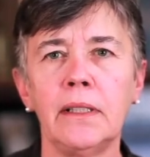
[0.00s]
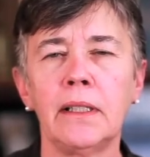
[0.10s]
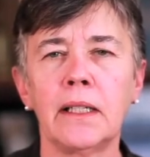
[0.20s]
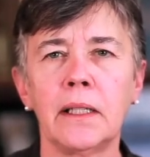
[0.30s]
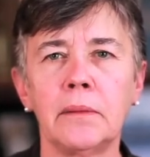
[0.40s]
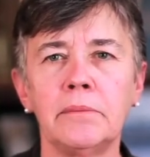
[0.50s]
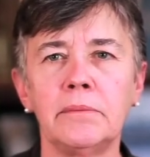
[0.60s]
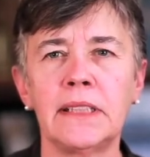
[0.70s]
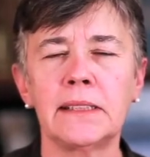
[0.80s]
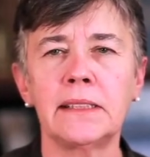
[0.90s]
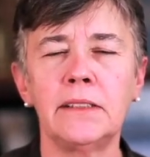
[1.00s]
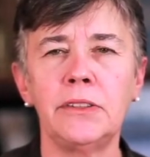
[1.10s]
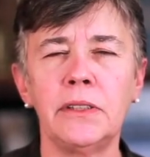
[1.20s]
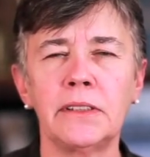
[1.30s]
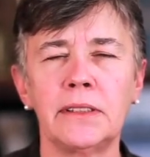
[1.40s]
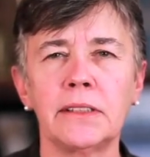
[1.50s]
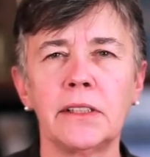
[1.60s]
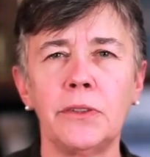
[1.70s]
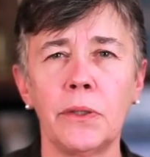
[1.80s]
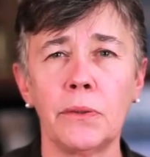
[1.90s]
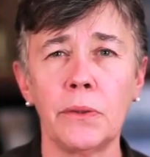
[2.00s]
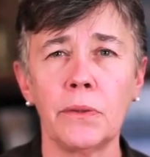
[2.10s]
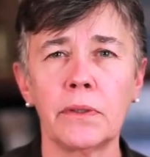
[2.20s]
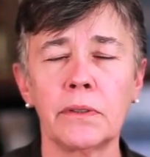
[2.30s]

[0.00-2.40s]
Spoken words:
Does the donor